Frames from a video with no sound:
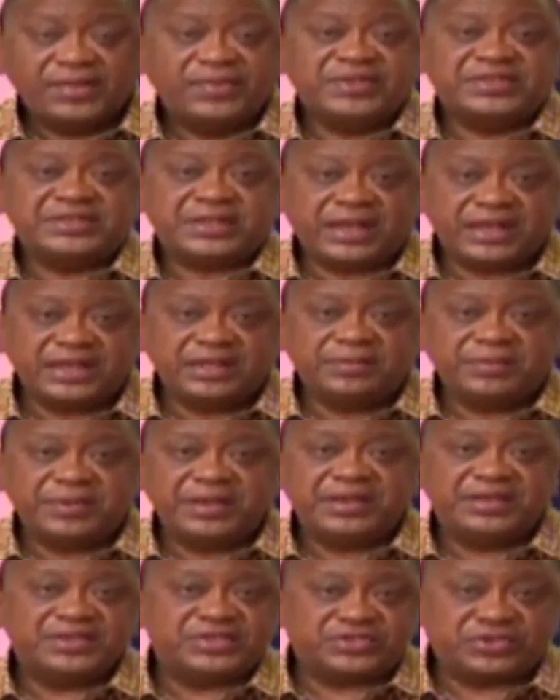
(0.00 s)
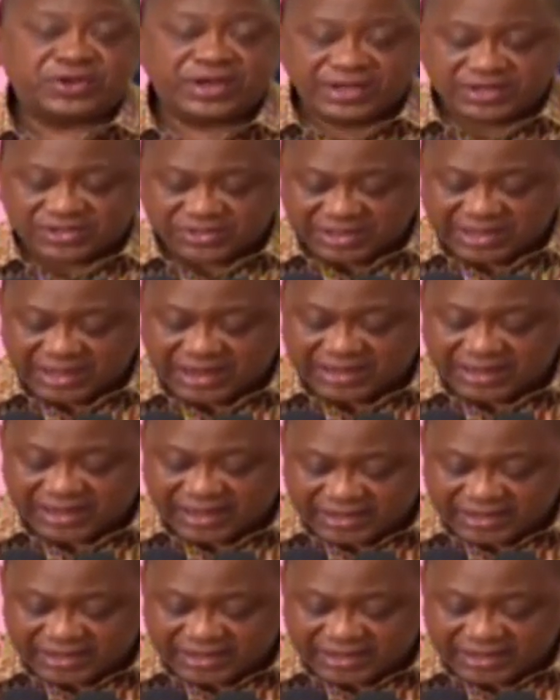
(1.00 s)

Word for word: This enemy is trying to gain